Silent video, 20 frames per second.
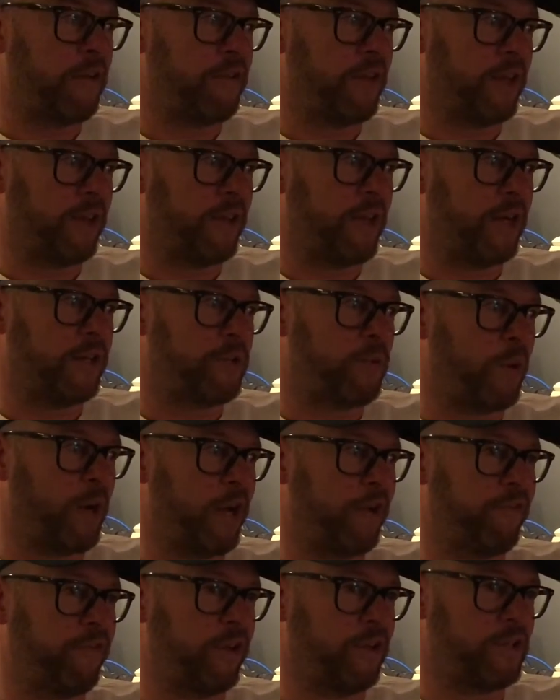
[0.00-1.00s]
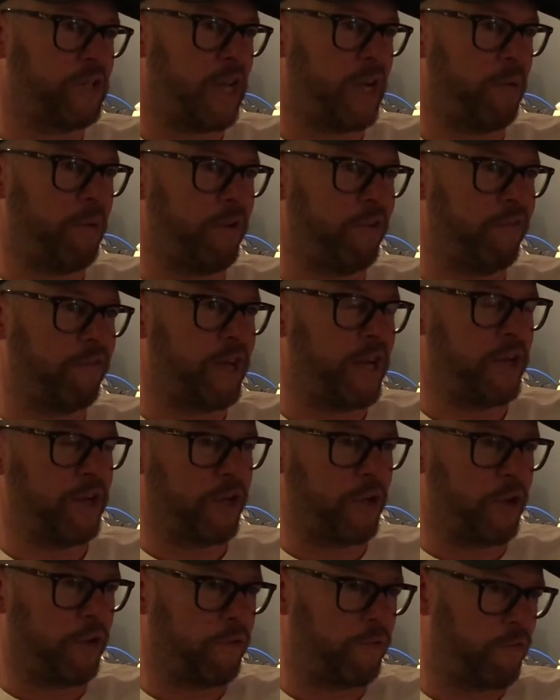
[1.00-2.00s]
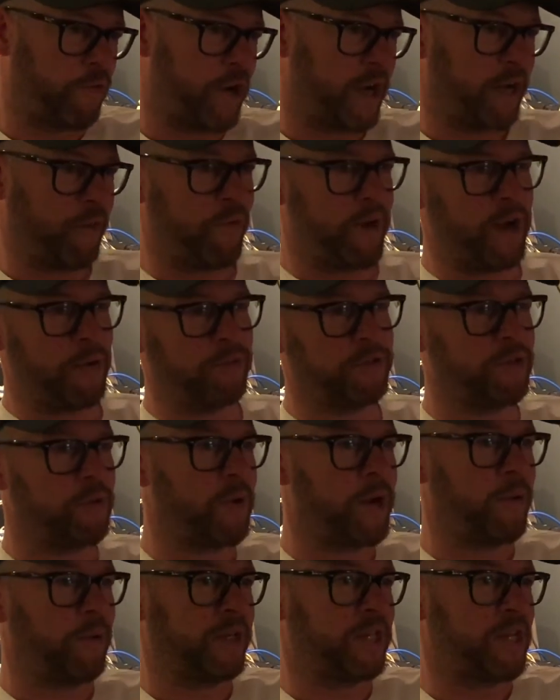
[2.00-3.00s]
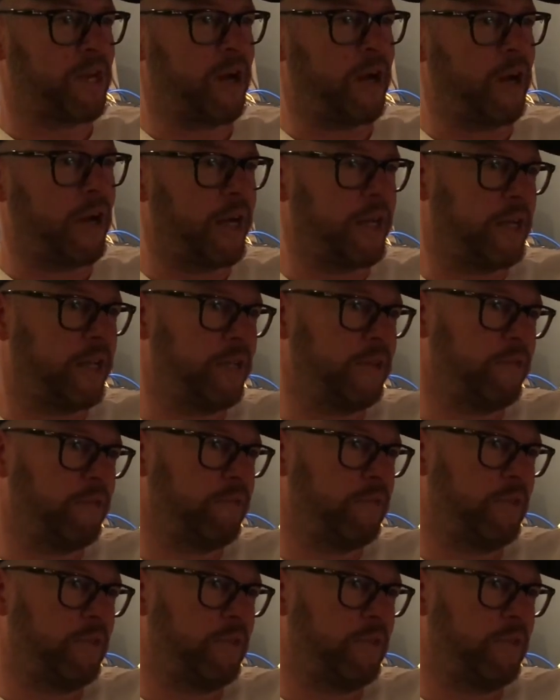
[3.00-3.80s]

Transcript: I think that's why it feels like we've kind of gone right round to where we started in